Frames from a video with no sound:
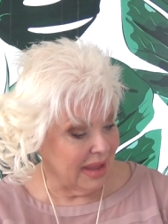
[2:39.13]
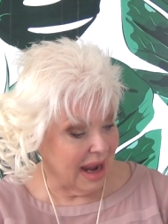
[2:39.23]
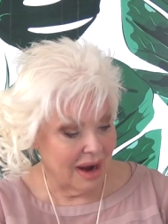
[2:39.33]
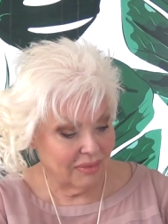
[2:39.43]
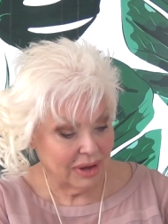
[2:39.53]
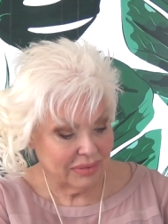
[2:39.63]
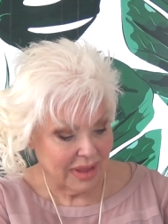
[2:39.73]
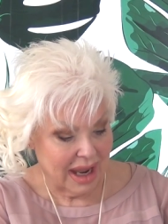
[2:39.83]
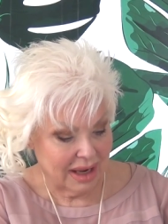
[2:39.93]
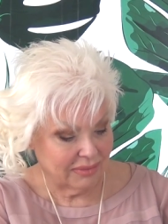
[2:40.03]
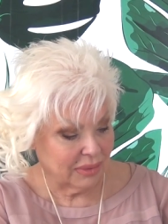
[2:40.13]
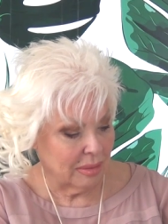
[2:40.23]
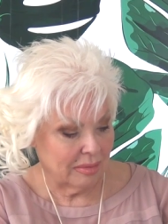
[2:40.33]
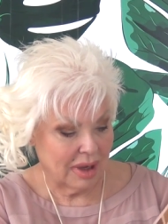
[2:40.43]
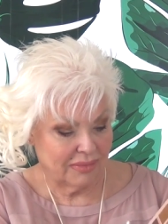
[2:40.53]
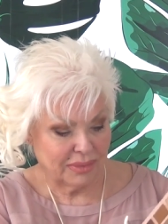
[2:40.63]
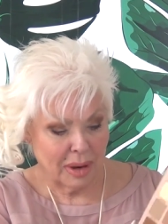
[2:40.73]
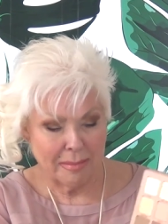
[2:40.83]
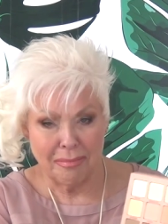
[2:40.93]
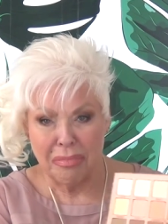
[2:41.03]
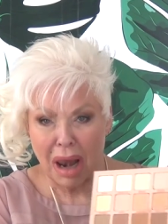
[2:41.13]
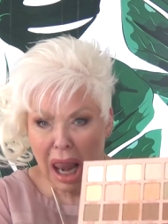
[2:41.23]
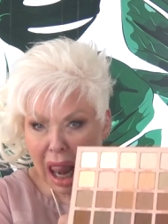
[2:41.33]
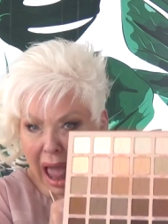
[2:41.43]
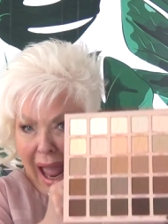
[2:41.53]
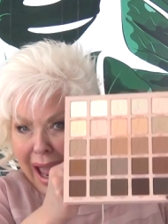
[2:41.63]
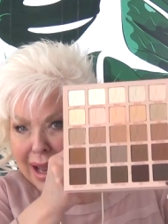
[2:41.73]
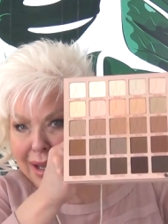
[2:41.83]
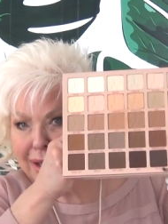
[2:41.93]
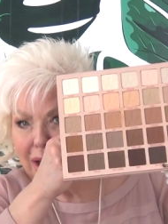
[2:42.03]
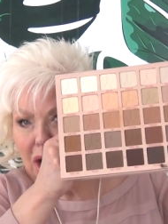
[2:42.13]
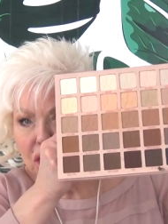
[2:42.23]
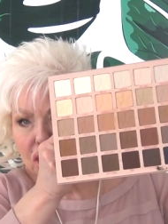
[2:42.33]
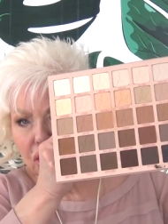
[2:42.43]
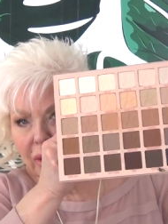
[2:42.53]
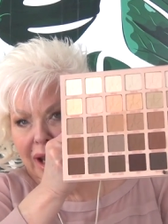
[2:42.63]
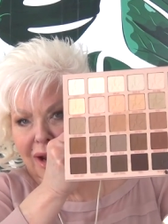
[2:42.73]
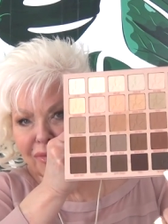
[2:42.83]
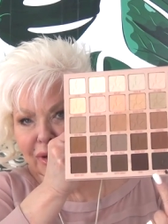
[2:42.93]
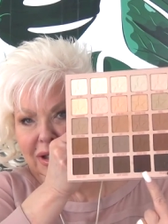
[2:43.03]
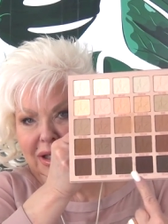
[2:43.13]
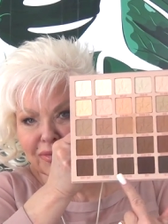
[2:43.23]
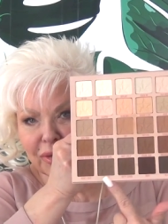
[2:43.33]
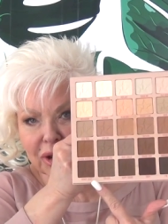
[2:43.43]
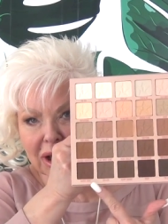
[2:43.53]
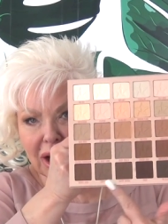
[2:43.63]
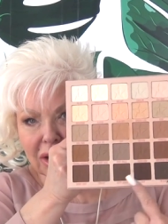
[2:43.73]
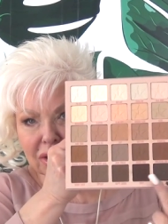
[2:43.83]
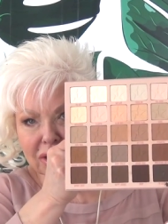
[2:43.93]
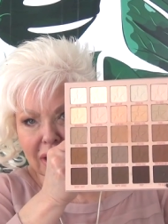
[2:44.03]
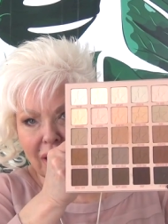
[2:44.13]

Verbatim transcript: Everything from, from black to every different colors